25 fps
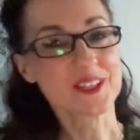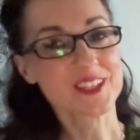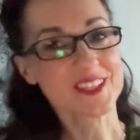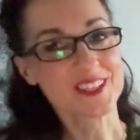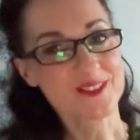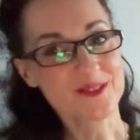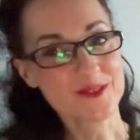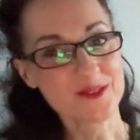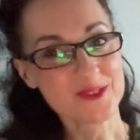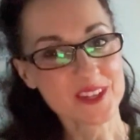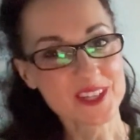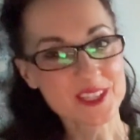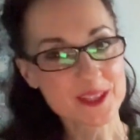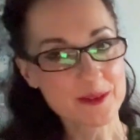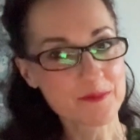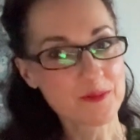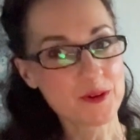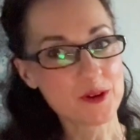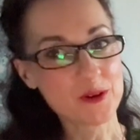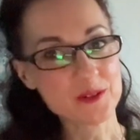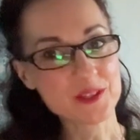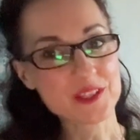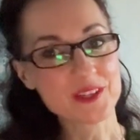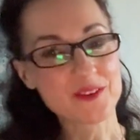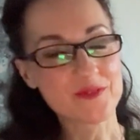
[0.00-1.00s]
As soon as I
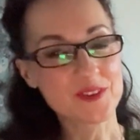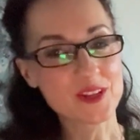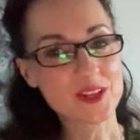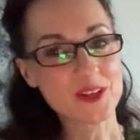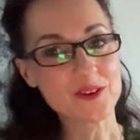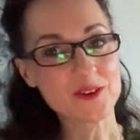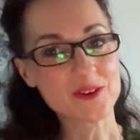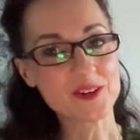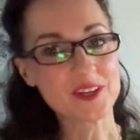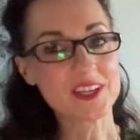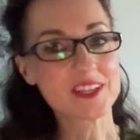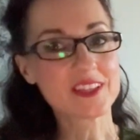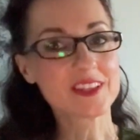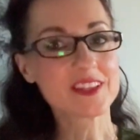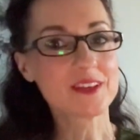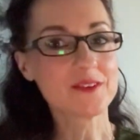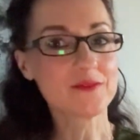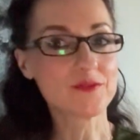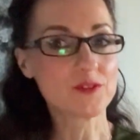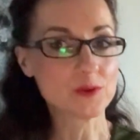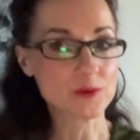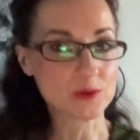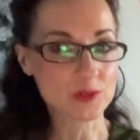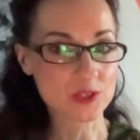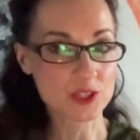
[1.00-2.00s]
post a video, the
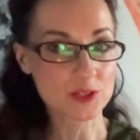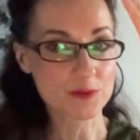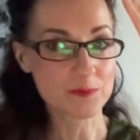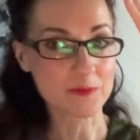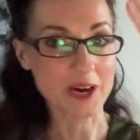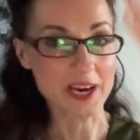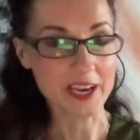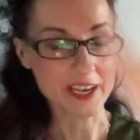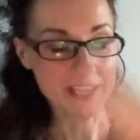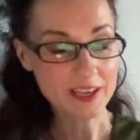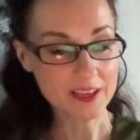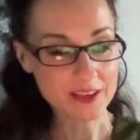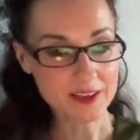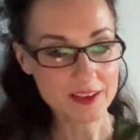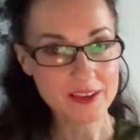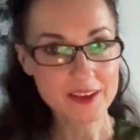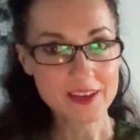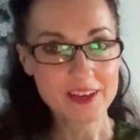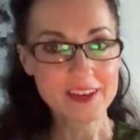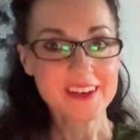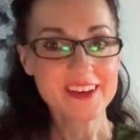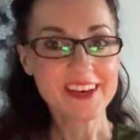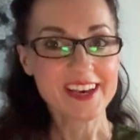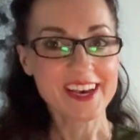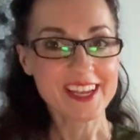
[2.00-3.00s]
views spike.
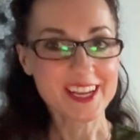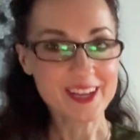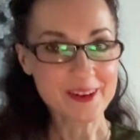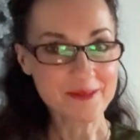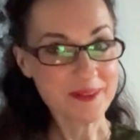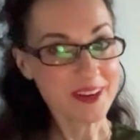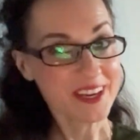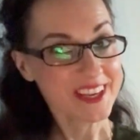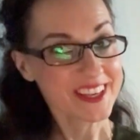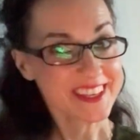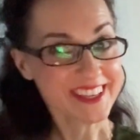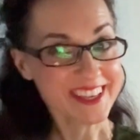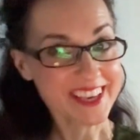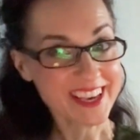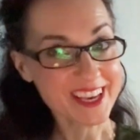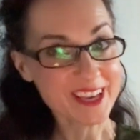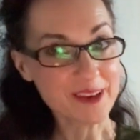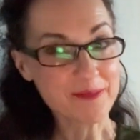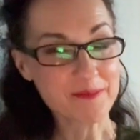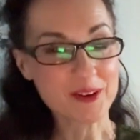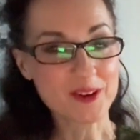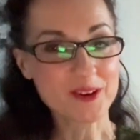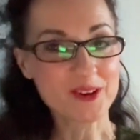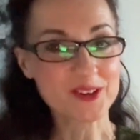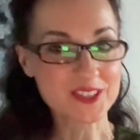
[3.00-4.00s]
And I'm like, yay,
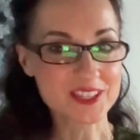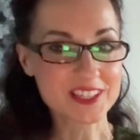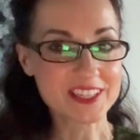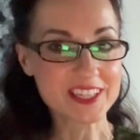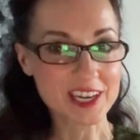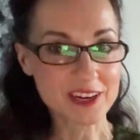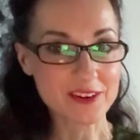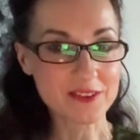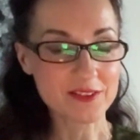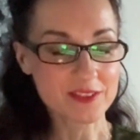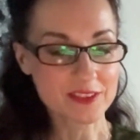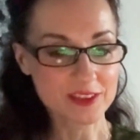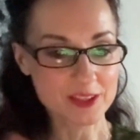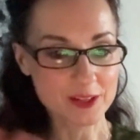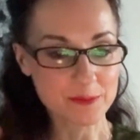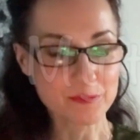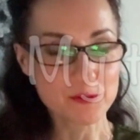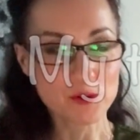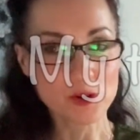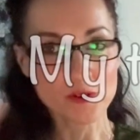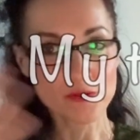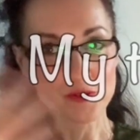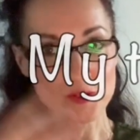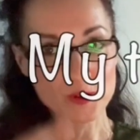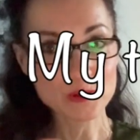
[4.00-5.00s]
because now the
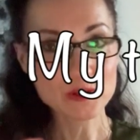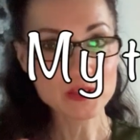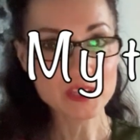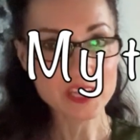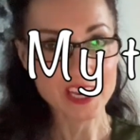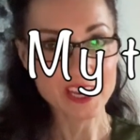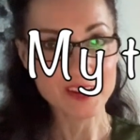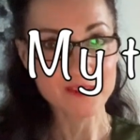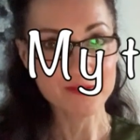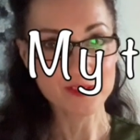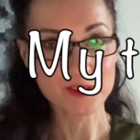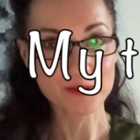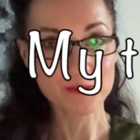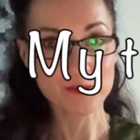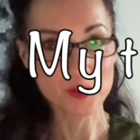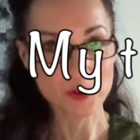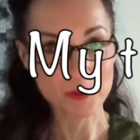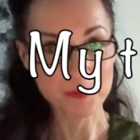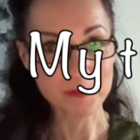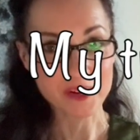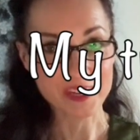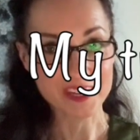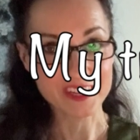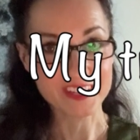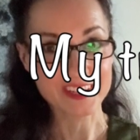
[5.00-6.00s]
more views I have, the more
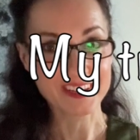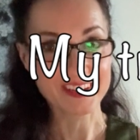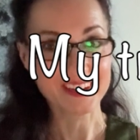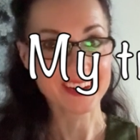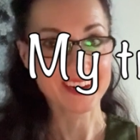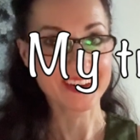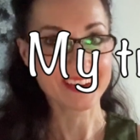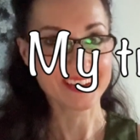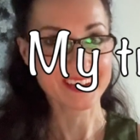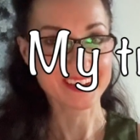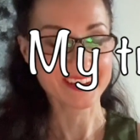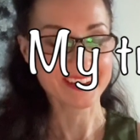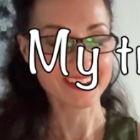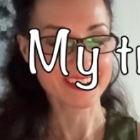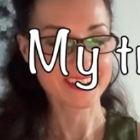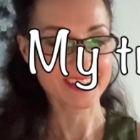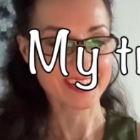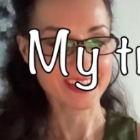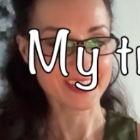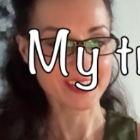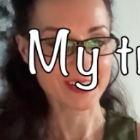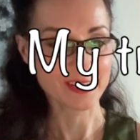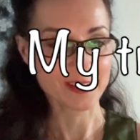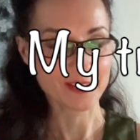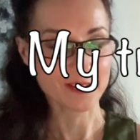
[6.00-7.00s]
money I
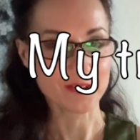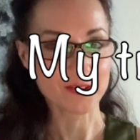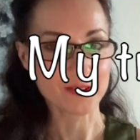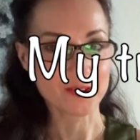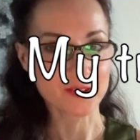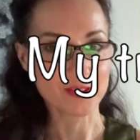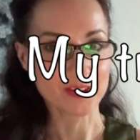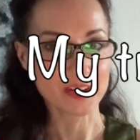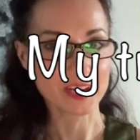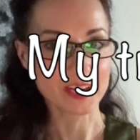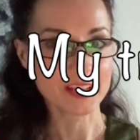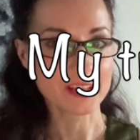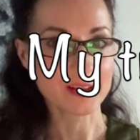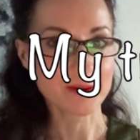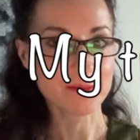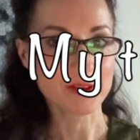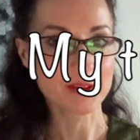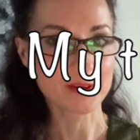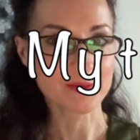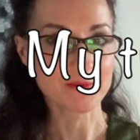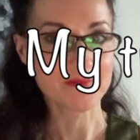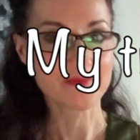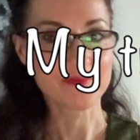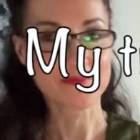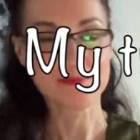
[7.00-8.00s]
earn. And I
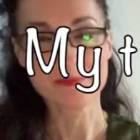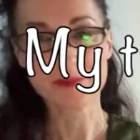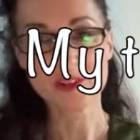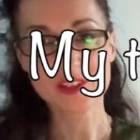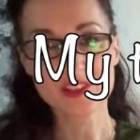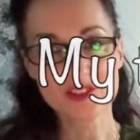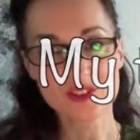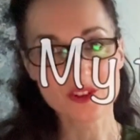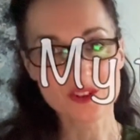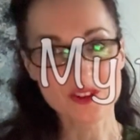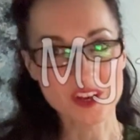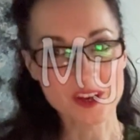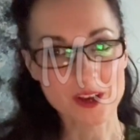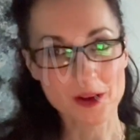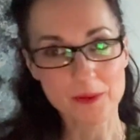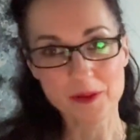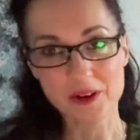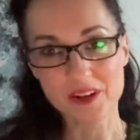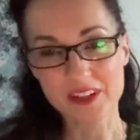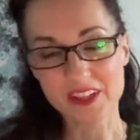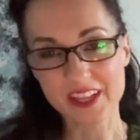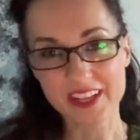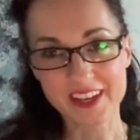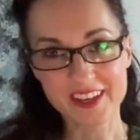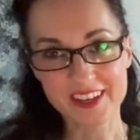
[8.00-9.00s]
mean, we're talking
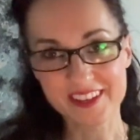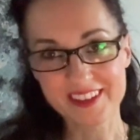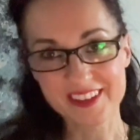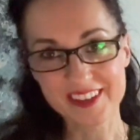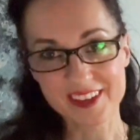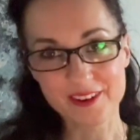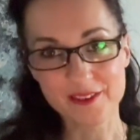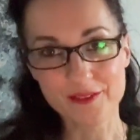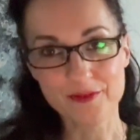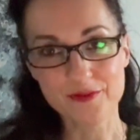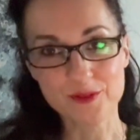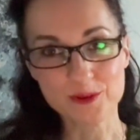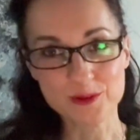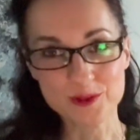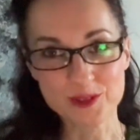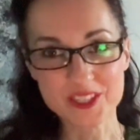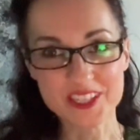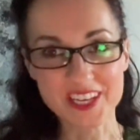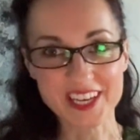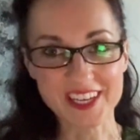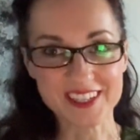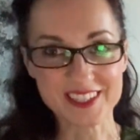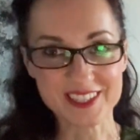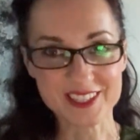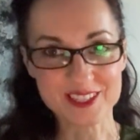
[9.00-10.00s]
about like a few
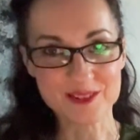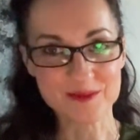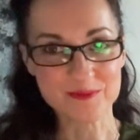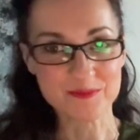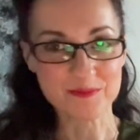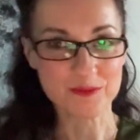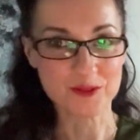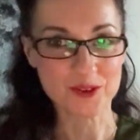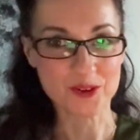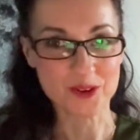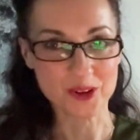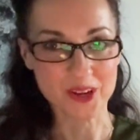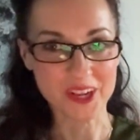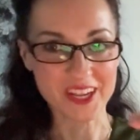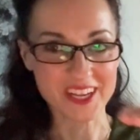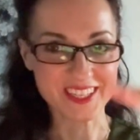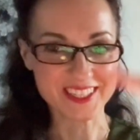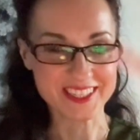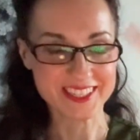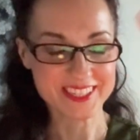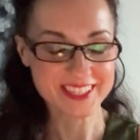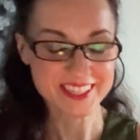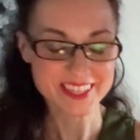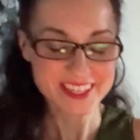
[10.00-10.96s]
cents, more or less.